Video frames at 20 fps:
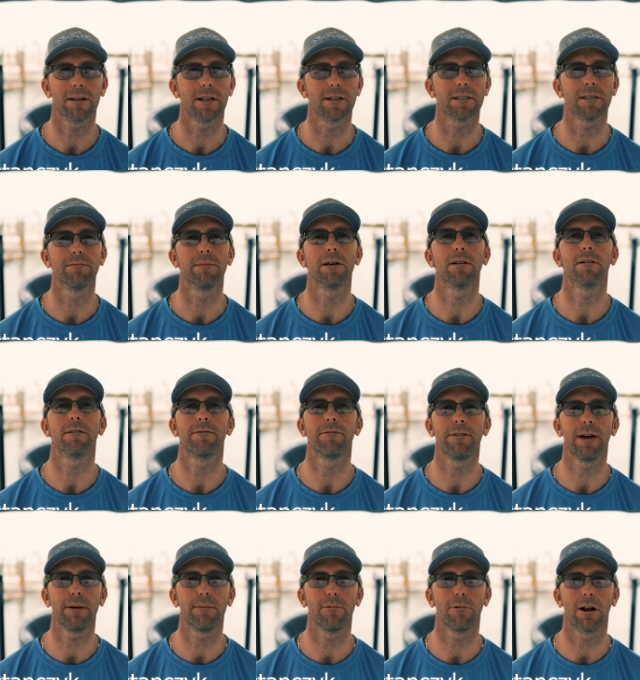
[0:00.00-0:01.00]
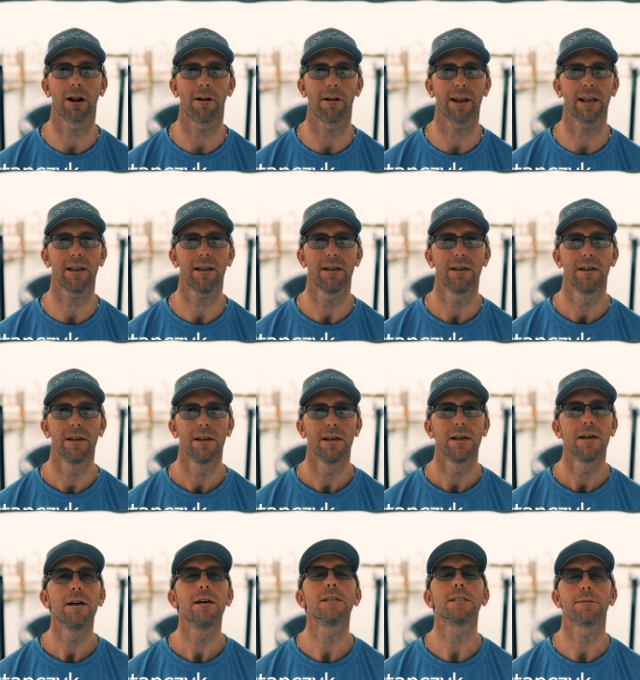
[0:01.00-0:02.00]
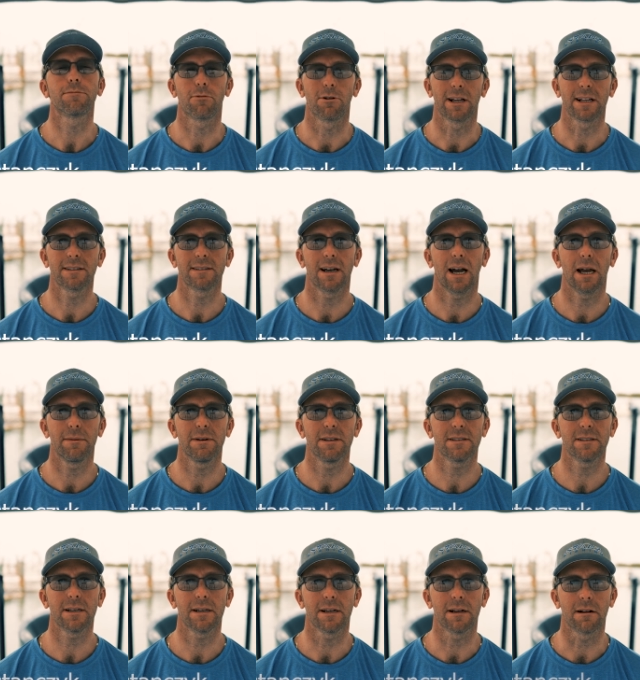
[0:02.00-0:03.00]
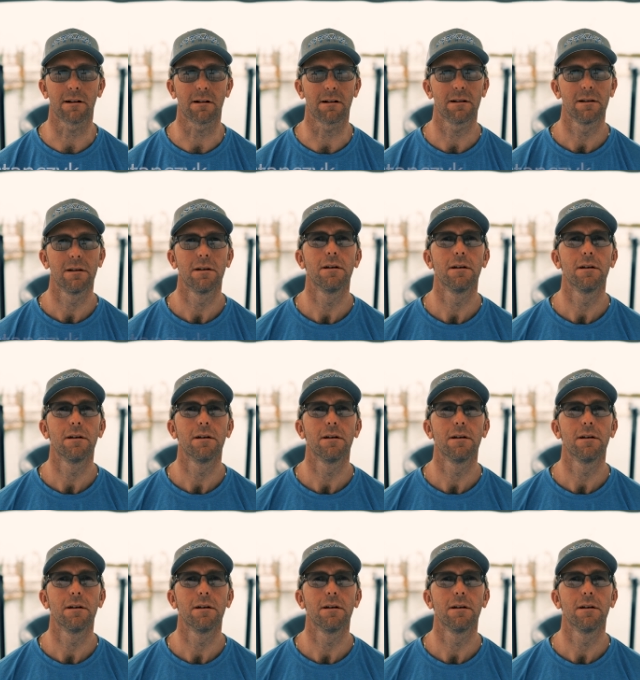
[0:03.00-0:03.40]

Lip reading: It's the middle of February, springtime is here.